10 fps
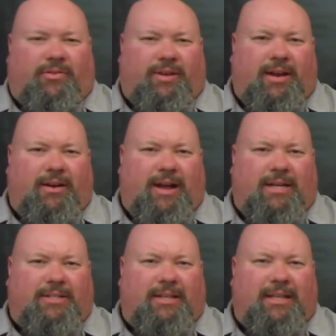Skinner
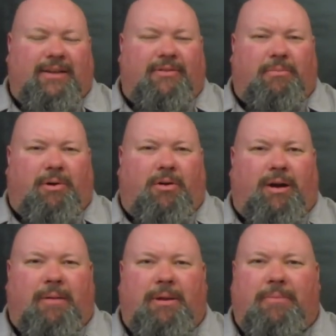actually leave the
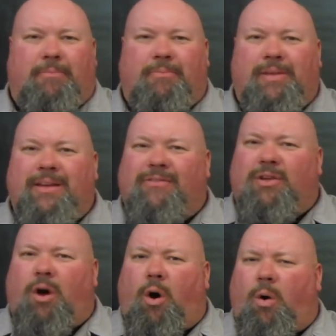program, and it leaves
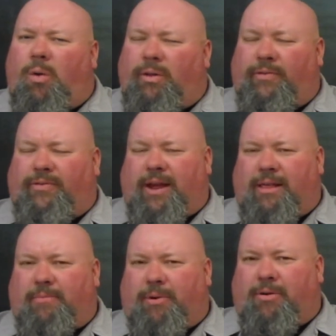a hole inside
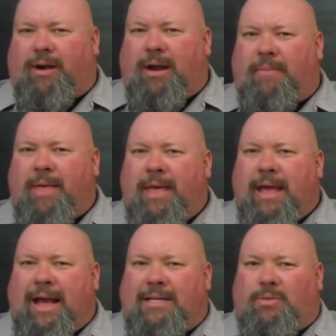of the program
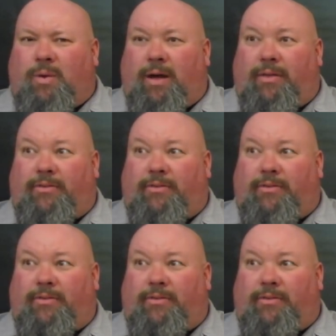as well.